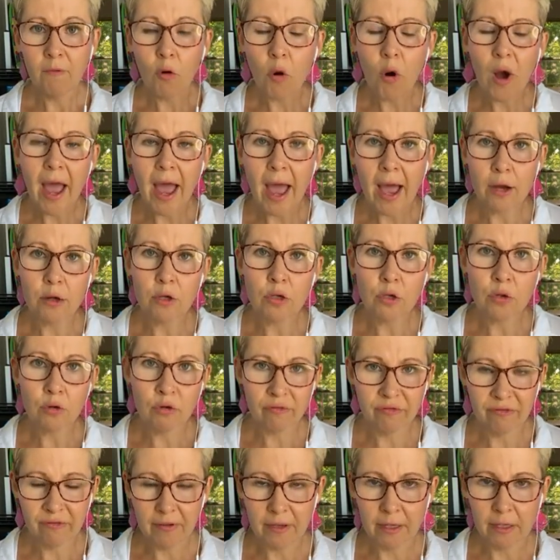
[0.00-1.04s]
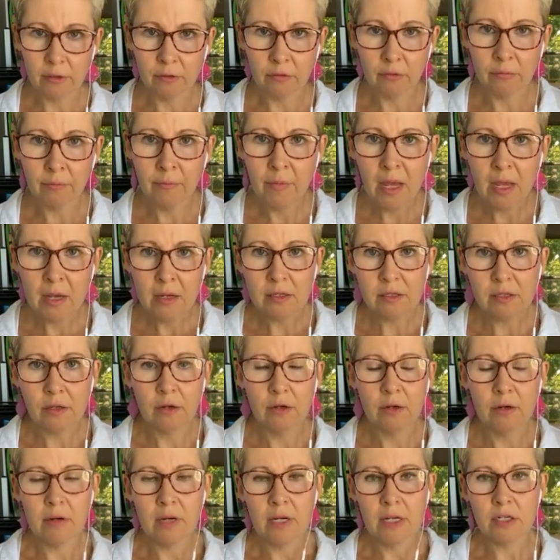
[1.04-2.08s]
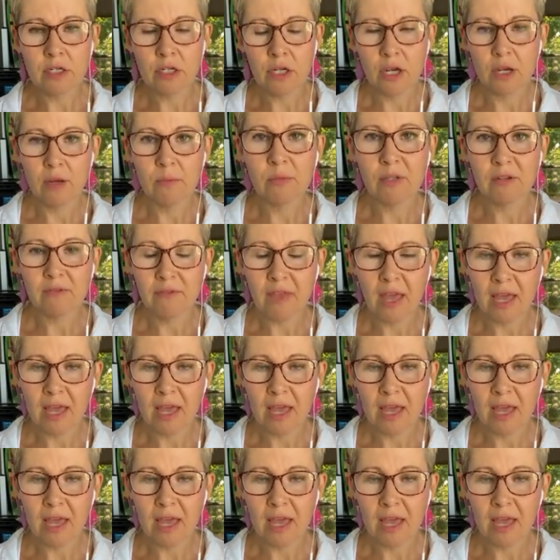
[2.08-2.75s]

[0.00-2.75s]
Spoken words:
for how you feel. So in terms